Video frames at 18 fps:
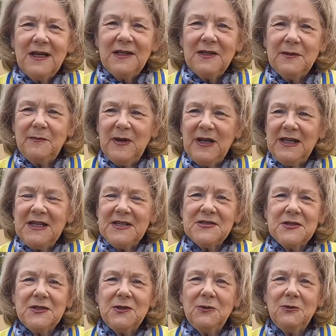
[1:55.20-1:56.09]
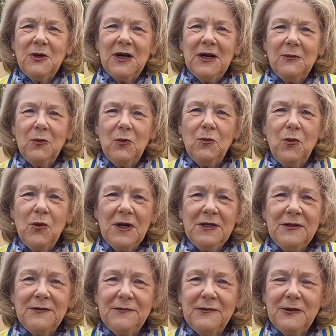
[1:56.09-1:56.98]
the police, who were
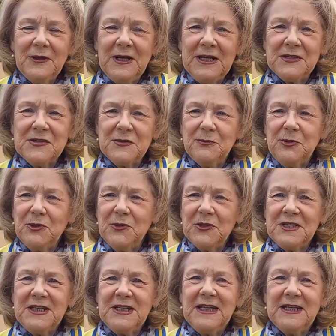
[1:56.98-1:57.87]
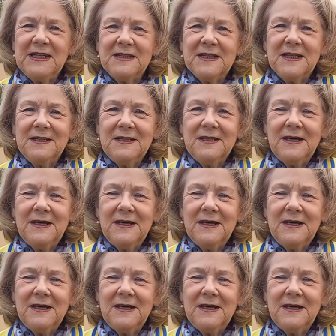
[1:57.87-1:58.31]
wonderful in supporting it